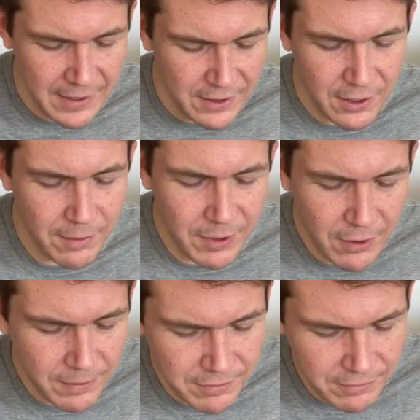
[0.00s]
you know,
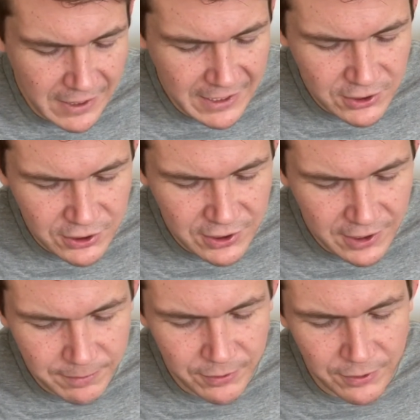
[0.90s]
blow up a
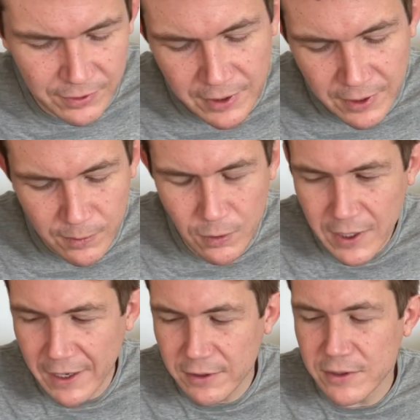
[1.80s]
relationship or walk
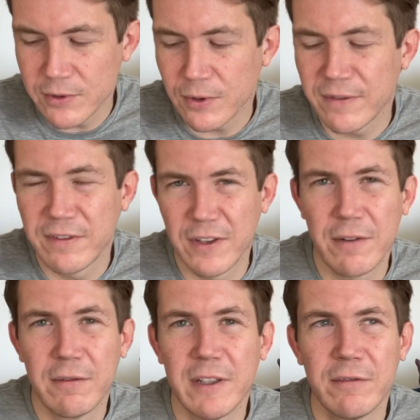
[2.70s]
out the door for no
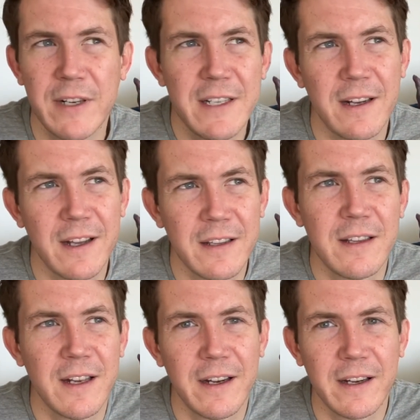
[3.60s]
real reason other
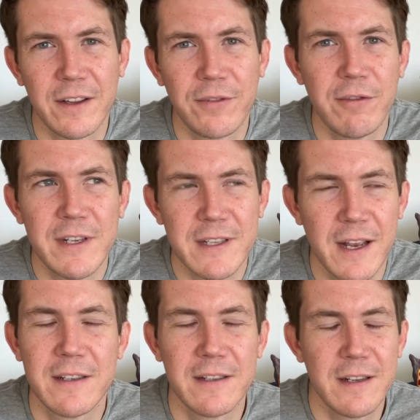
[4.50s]
than like a three
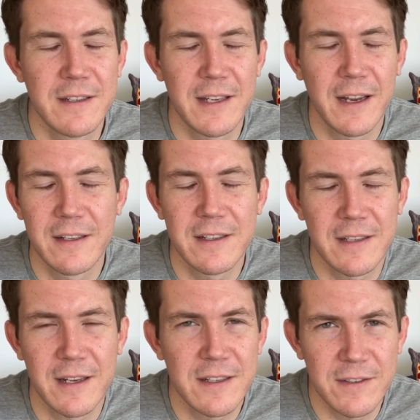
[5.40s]
second
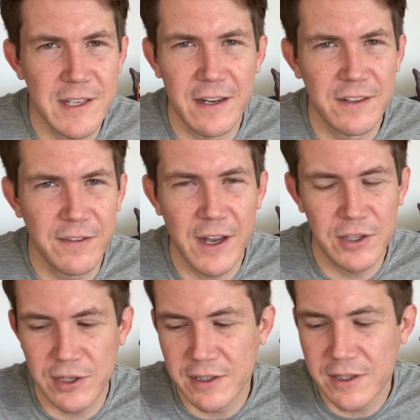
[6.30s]
sense of
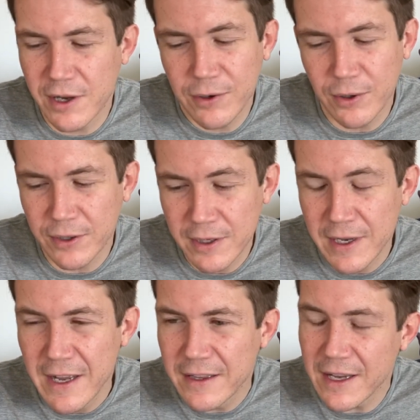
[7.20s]
satisfaction. It's no good.
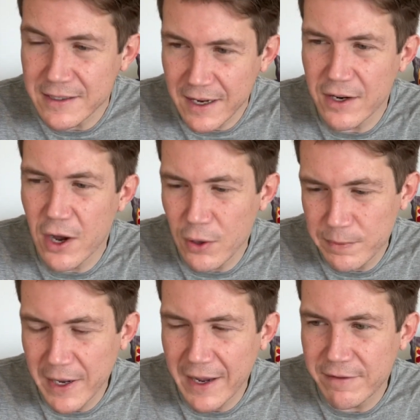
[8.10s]
That's kind of old
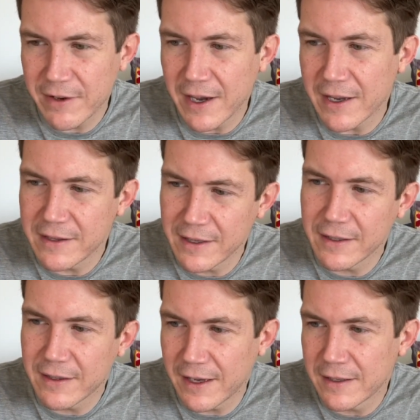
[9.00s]
behavior, I
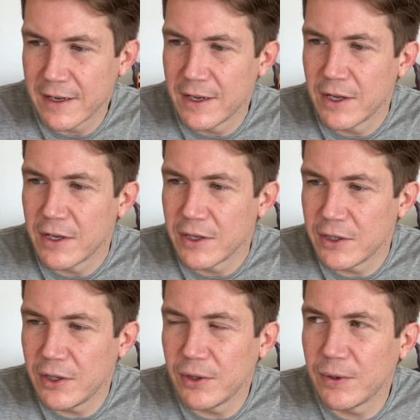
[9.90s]
think, that
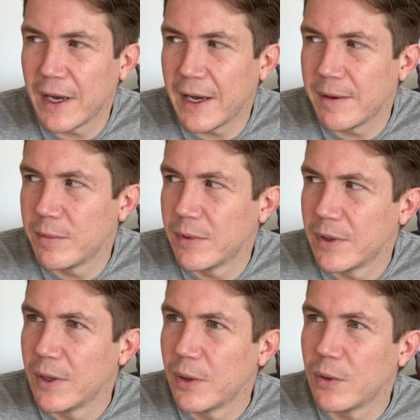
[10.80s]
you um,
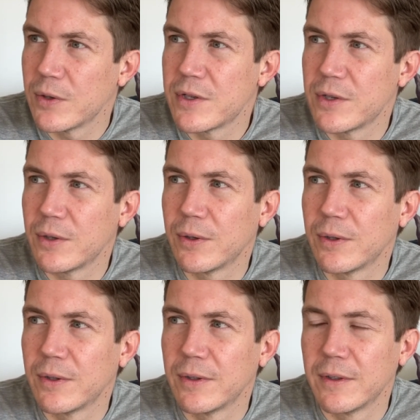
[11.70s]
ought
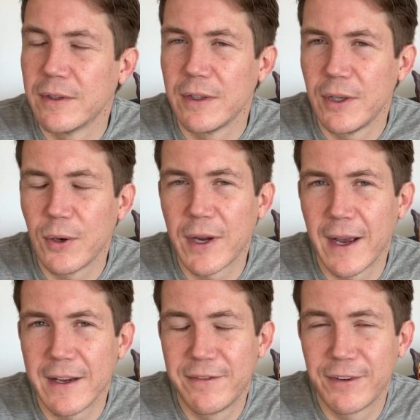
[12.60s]
to look
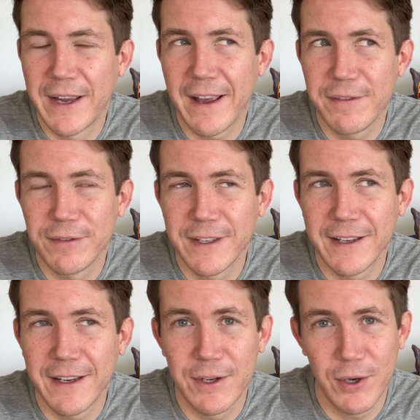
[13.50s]
at
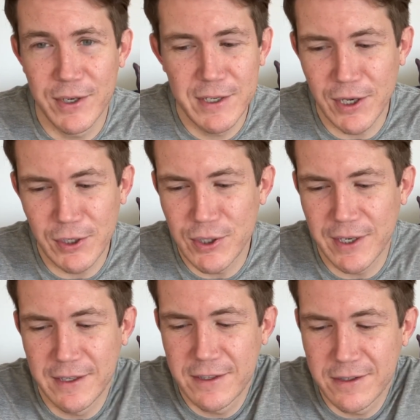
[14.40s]
carefully and not indulge
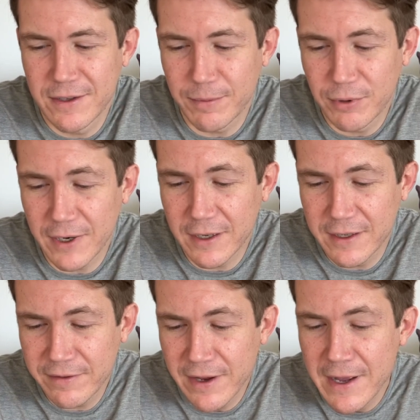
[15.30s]
in. It's just not
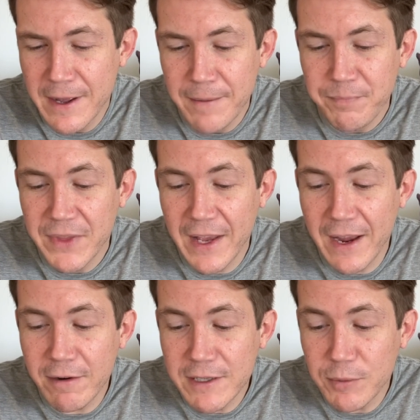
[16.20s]
productive. The
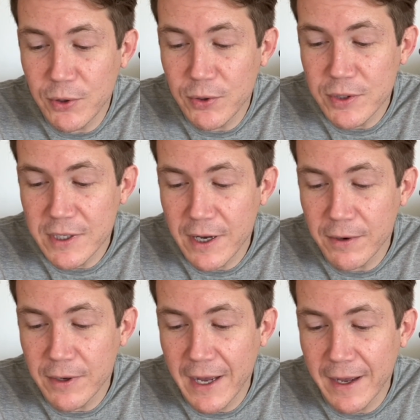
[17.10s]
Aries moon
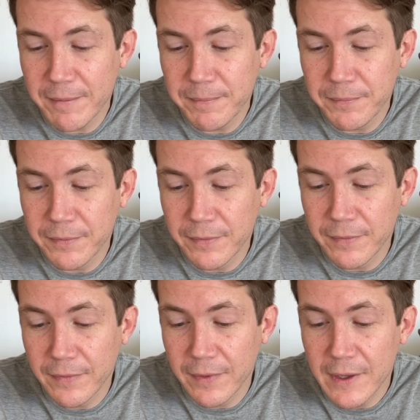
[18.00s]
also um,
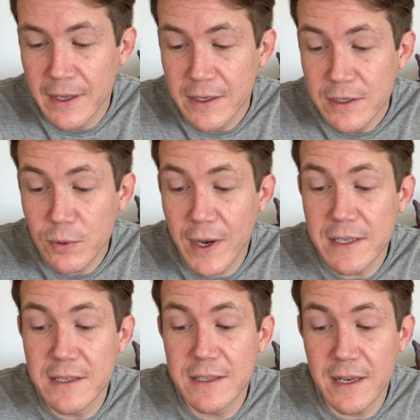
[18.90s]

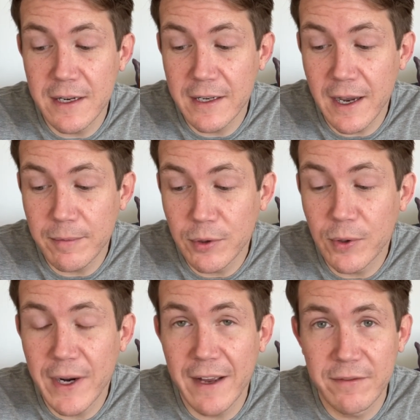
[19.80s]
squares the sun in
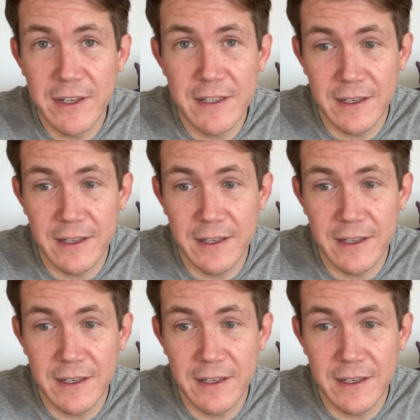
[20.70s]
Capricorn and Venus